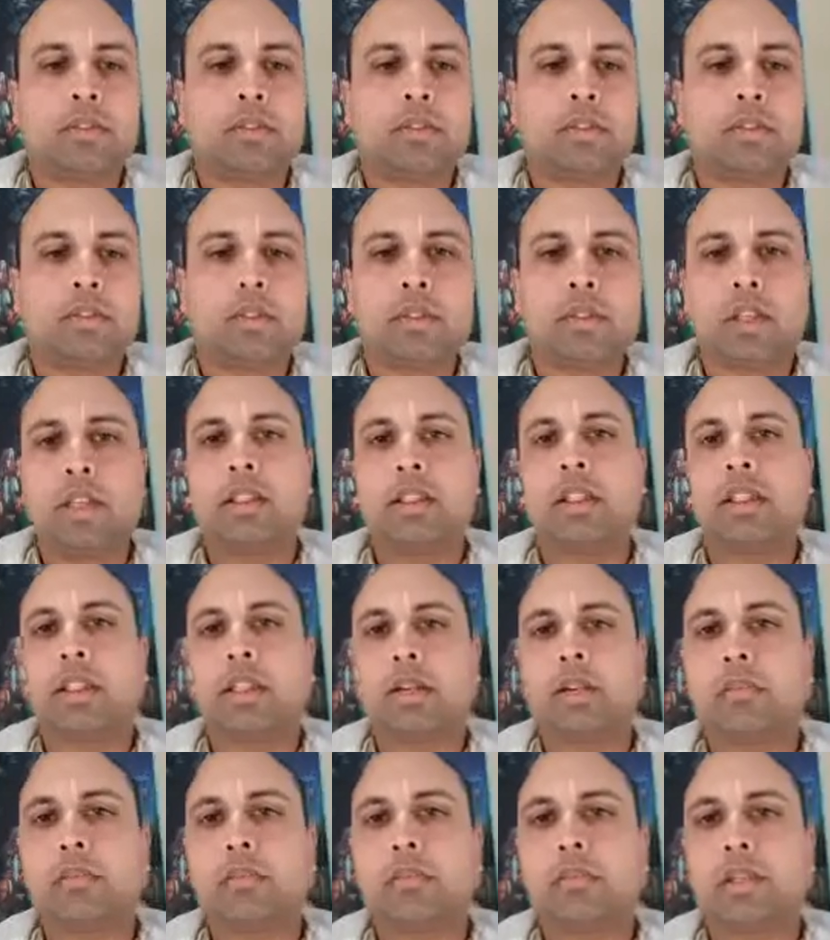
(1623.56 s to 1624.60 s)
Shraddha
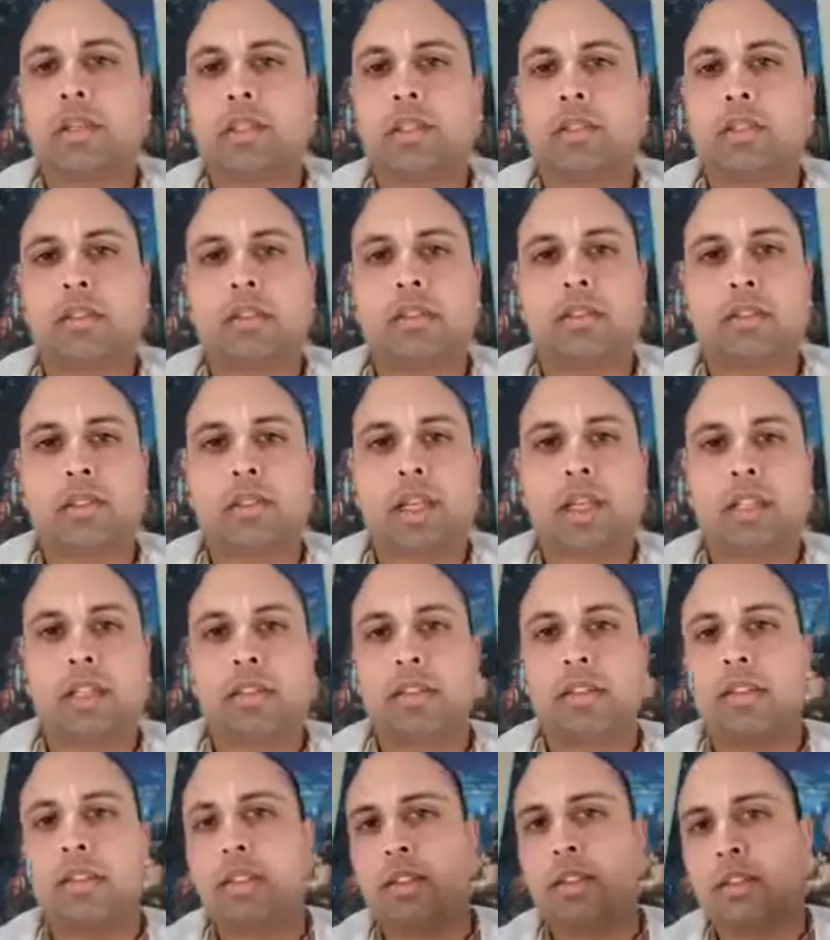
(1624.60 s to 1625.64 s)
Namabhas. So
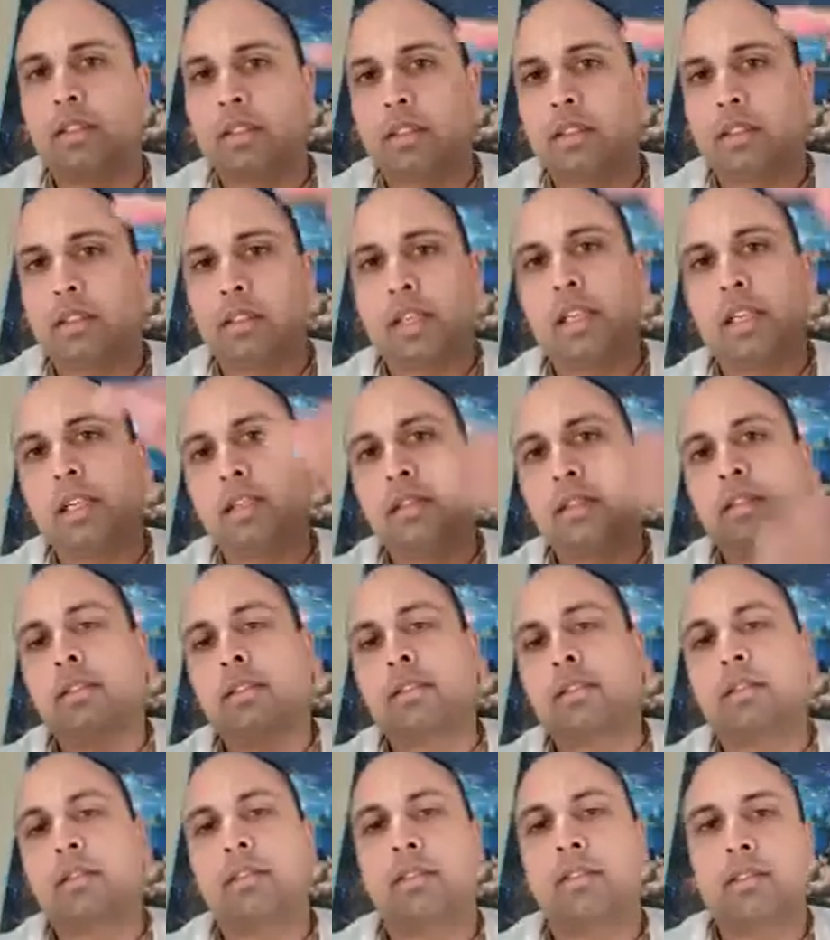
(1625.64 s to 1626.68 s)
that's the higher
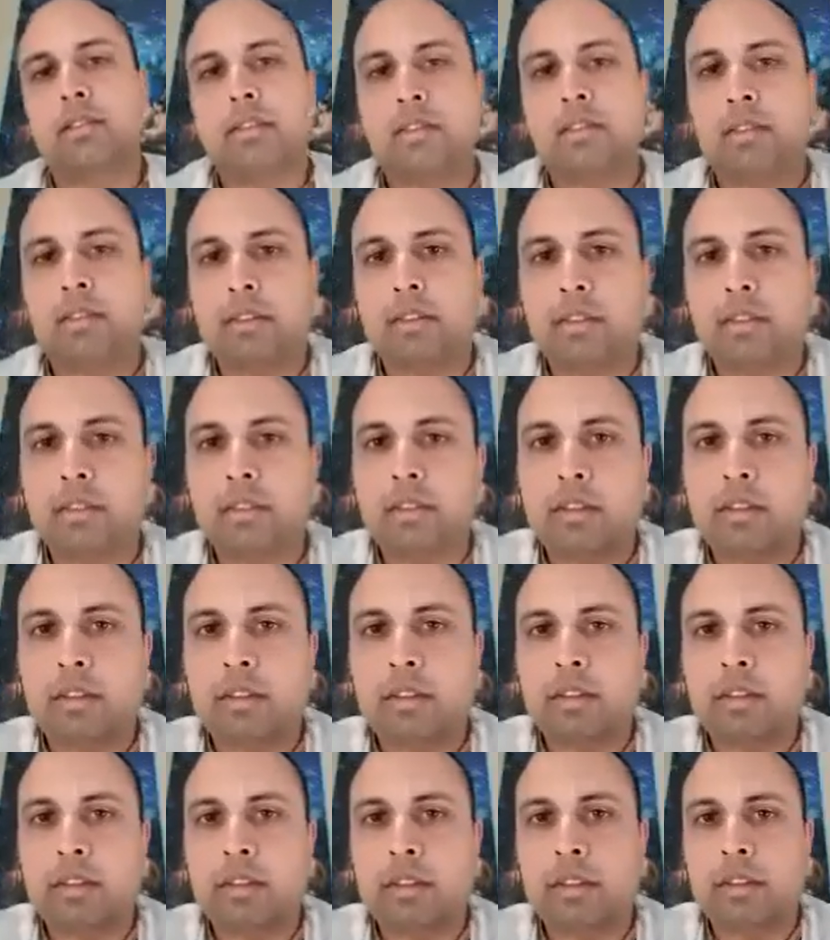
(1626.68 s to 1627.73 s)

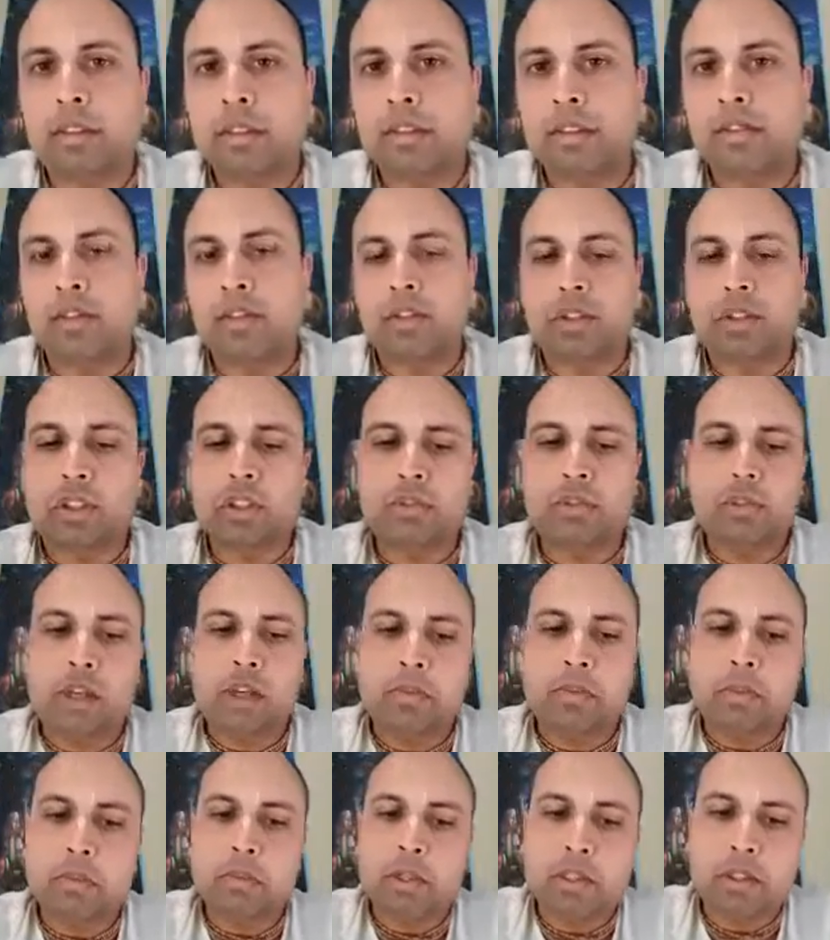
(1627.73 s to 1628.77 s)
division of
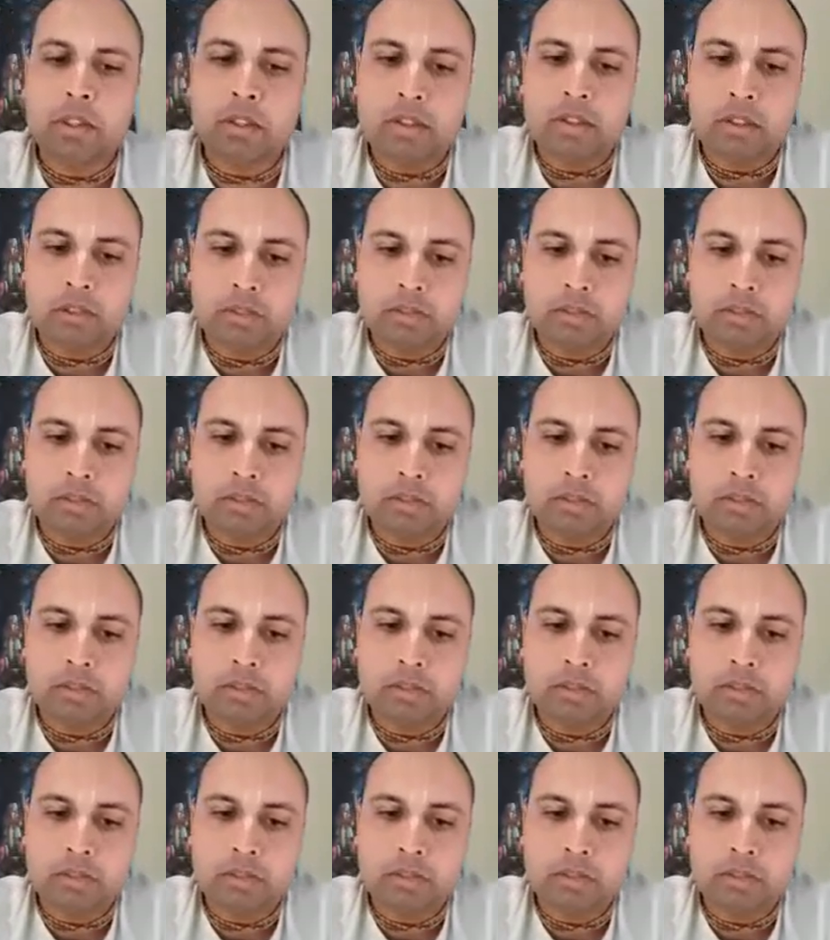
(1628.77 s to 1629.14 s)
Namabhas.